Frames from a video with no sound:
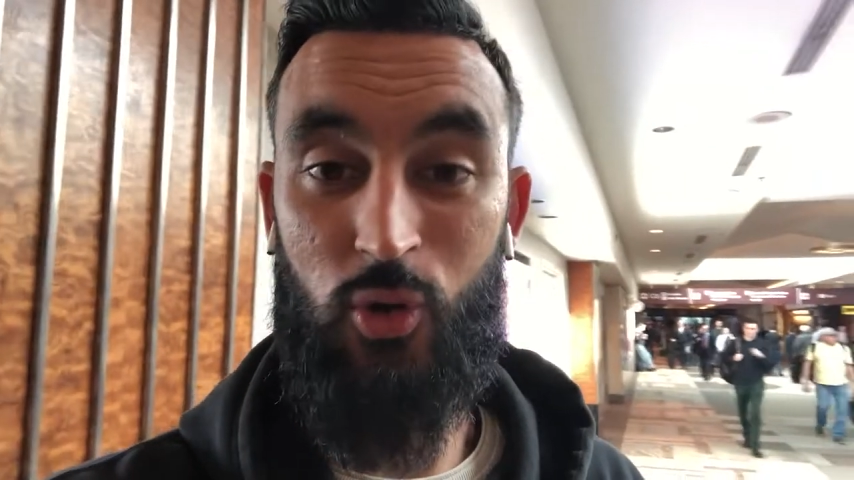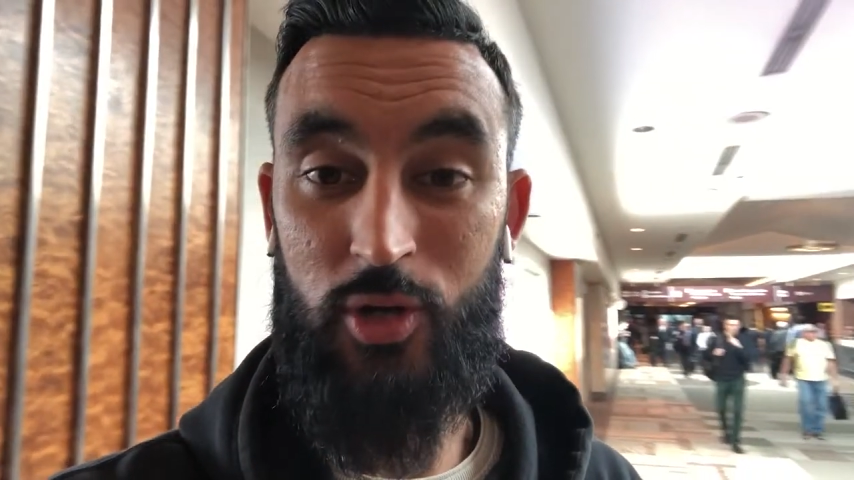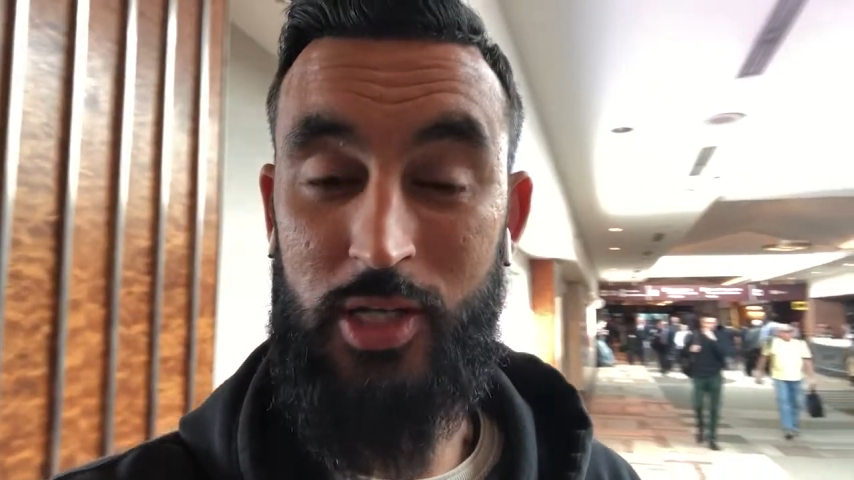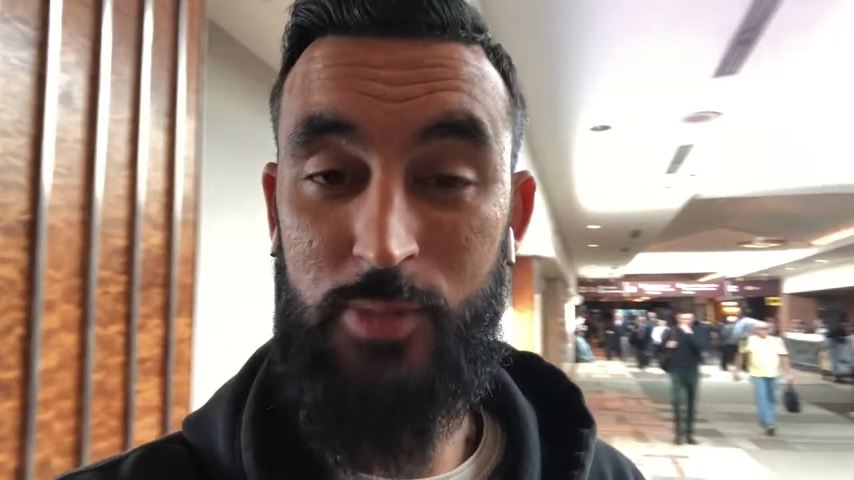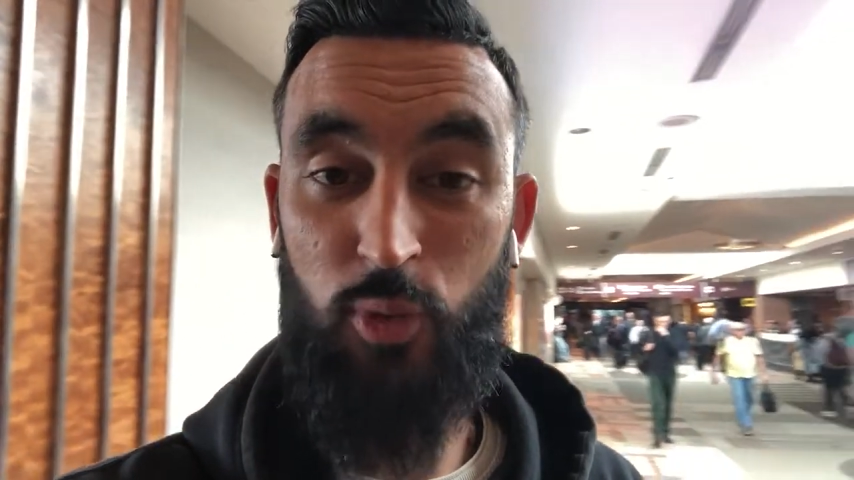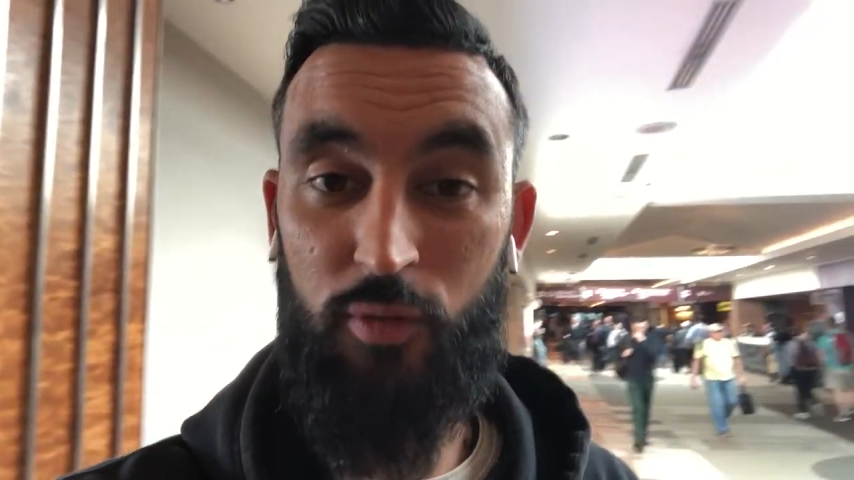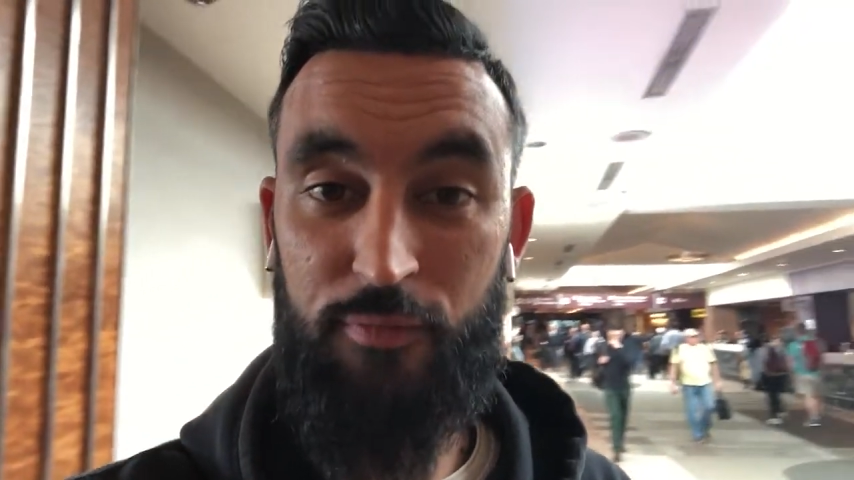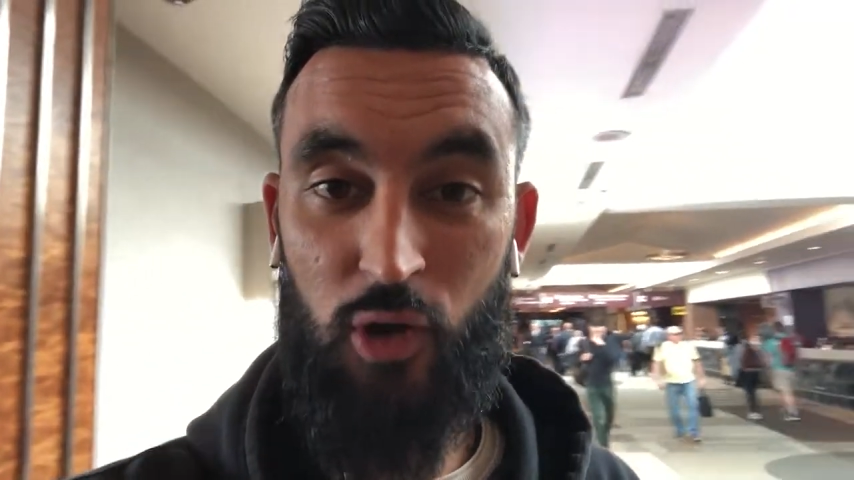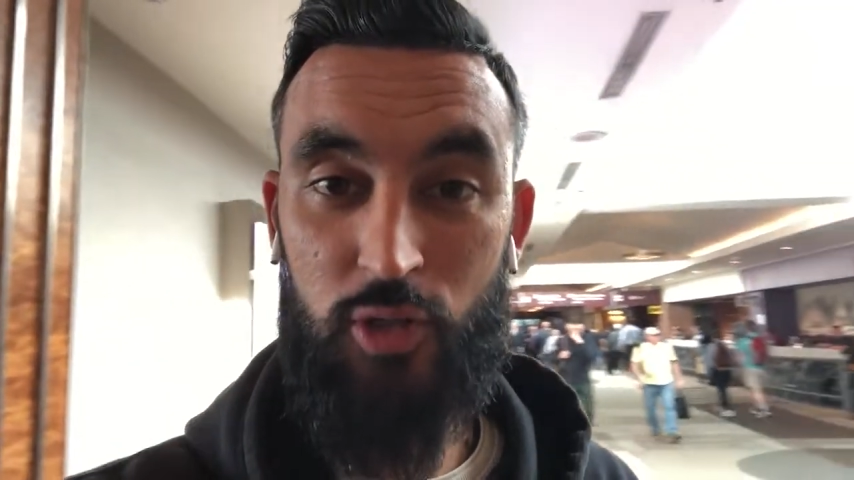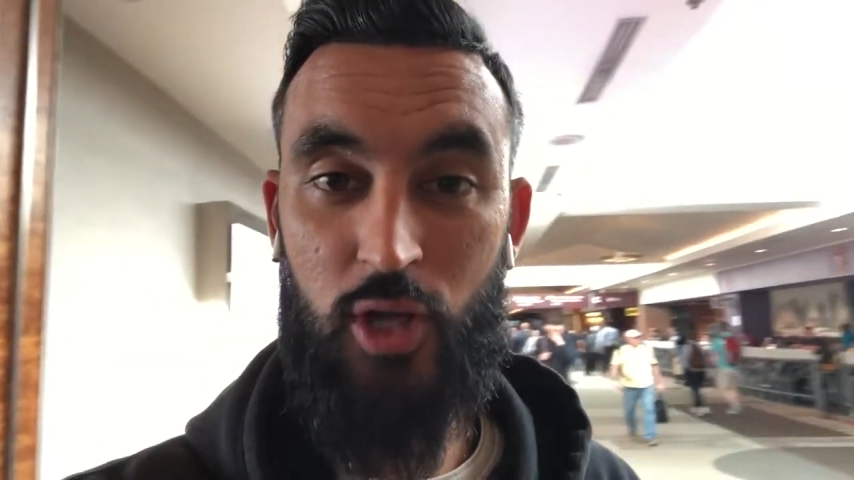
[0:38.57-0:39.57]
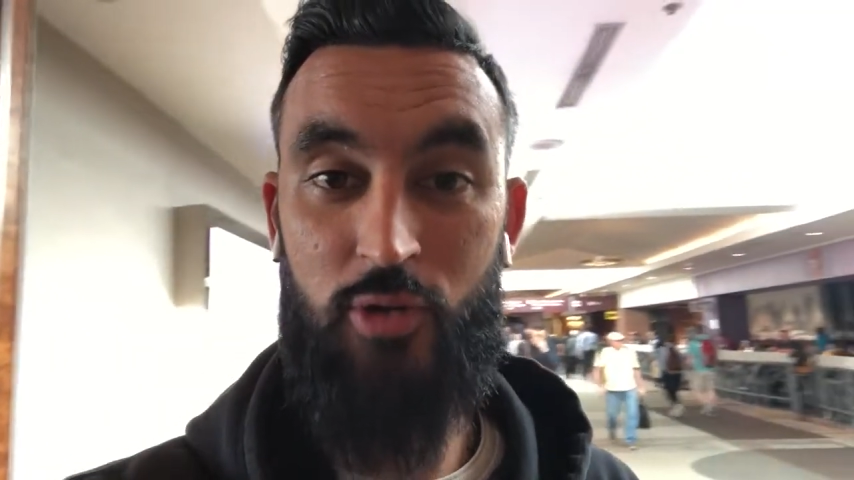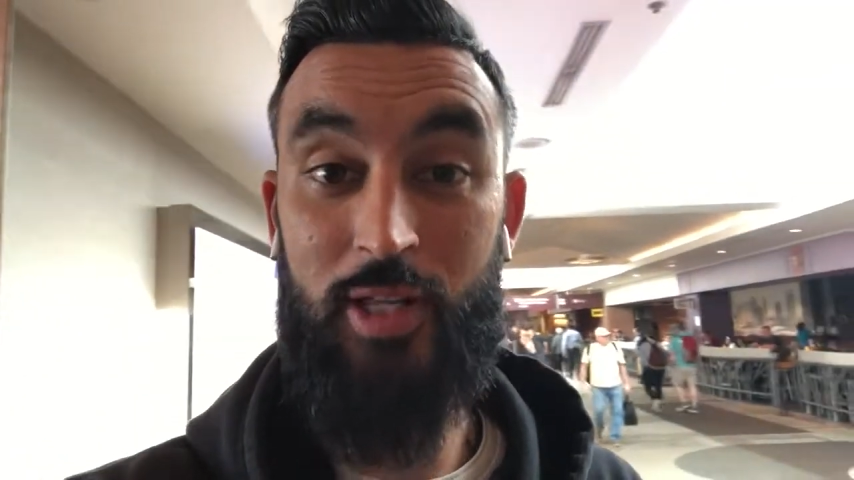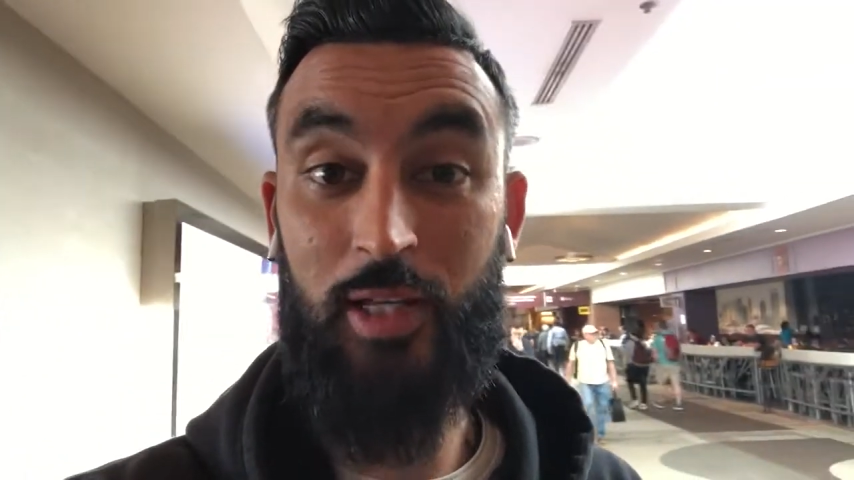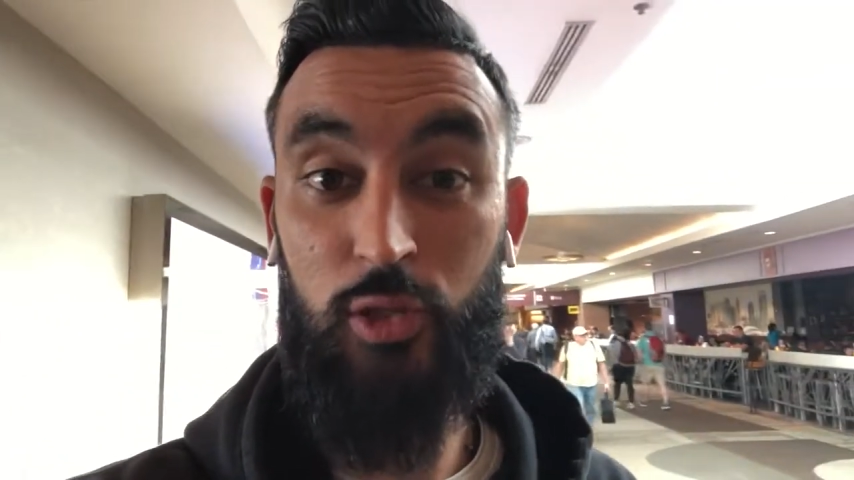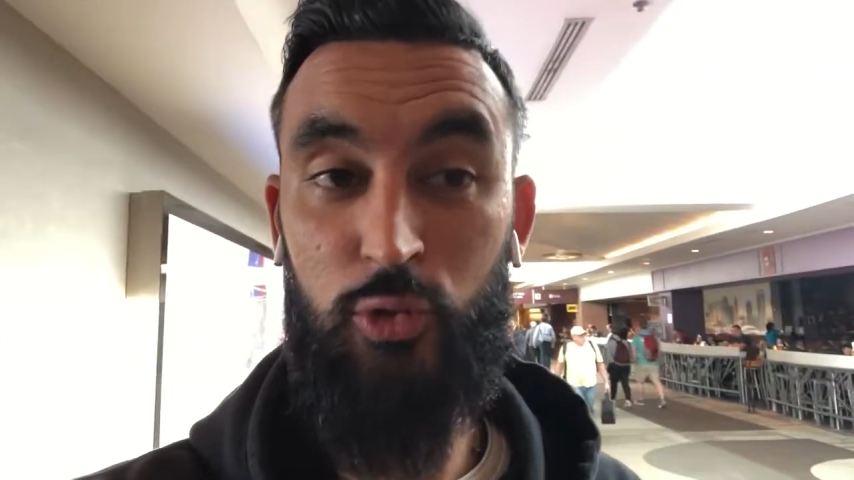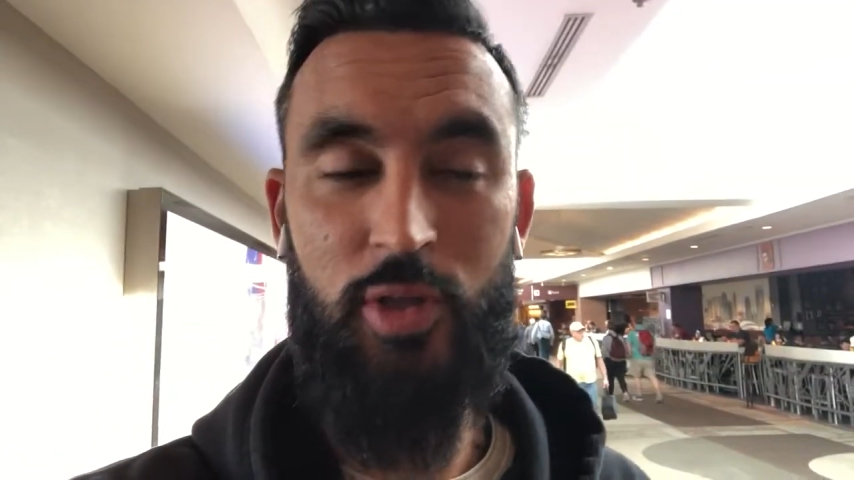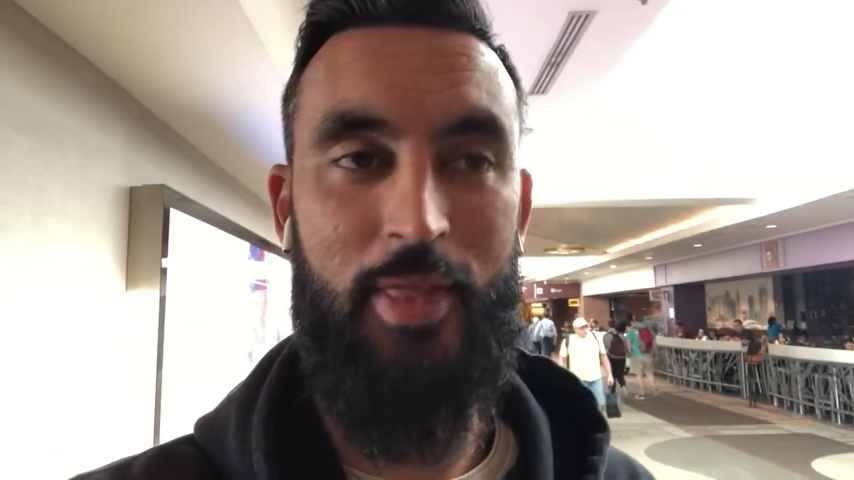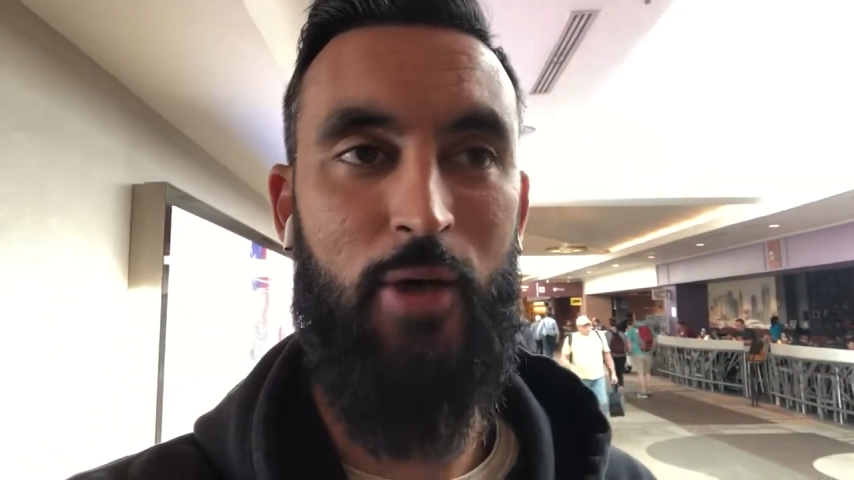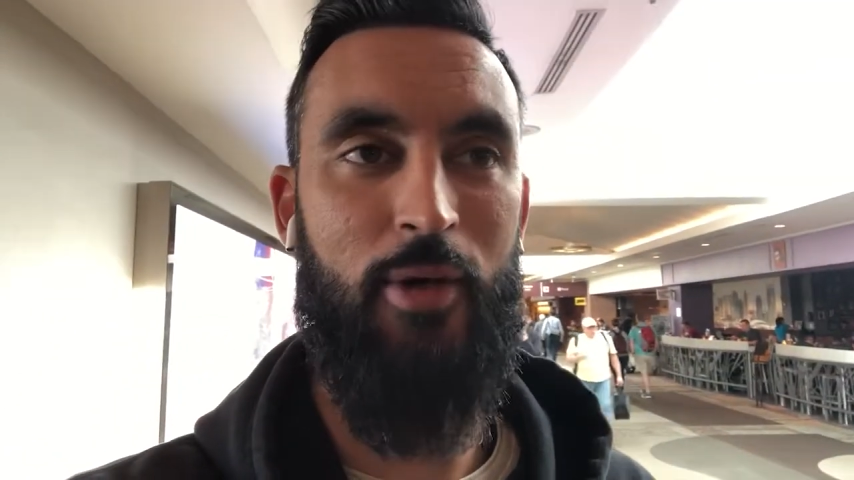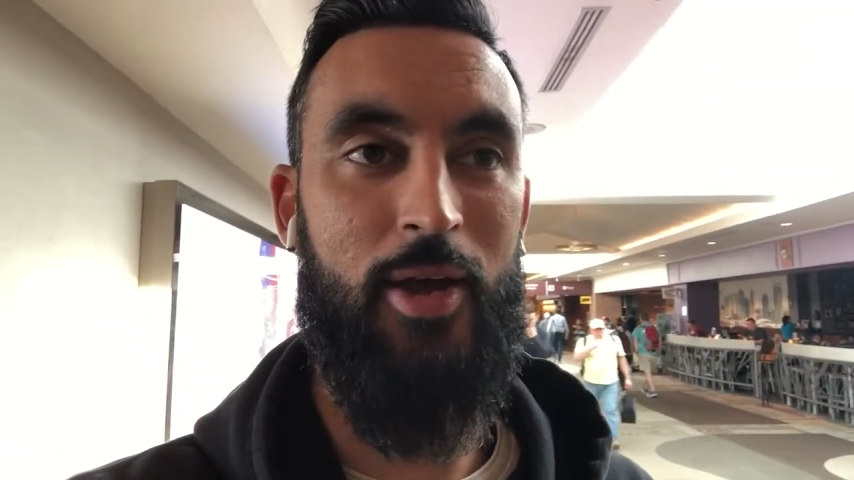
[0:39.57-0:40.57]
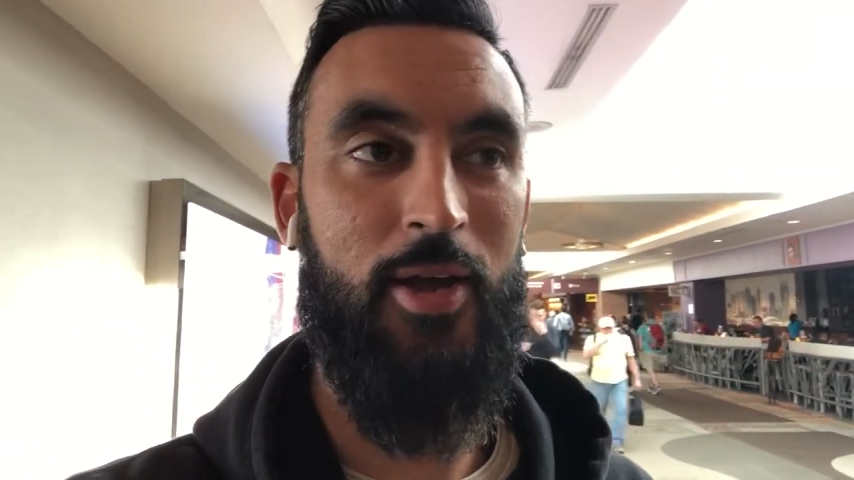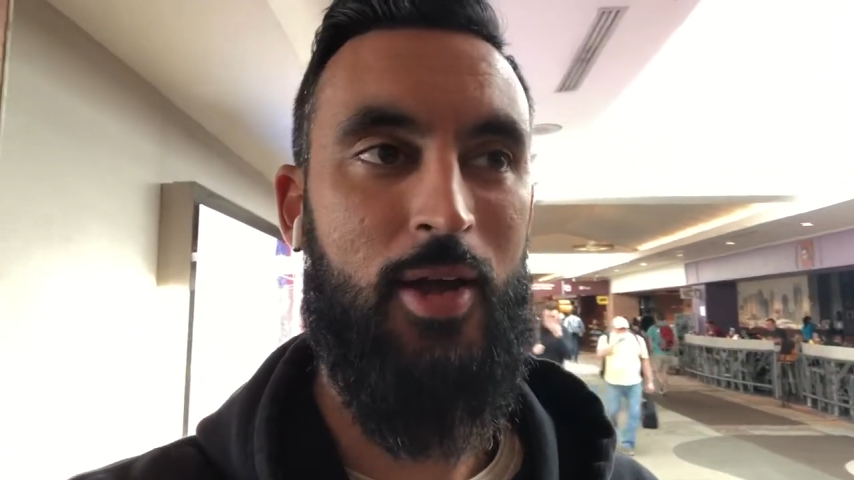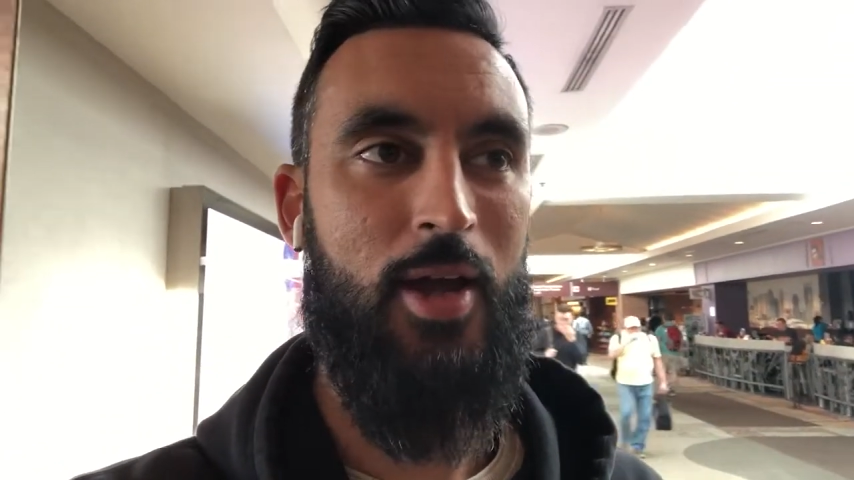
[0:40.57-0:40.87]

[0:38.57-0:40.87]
or his portfolio, and include in that way.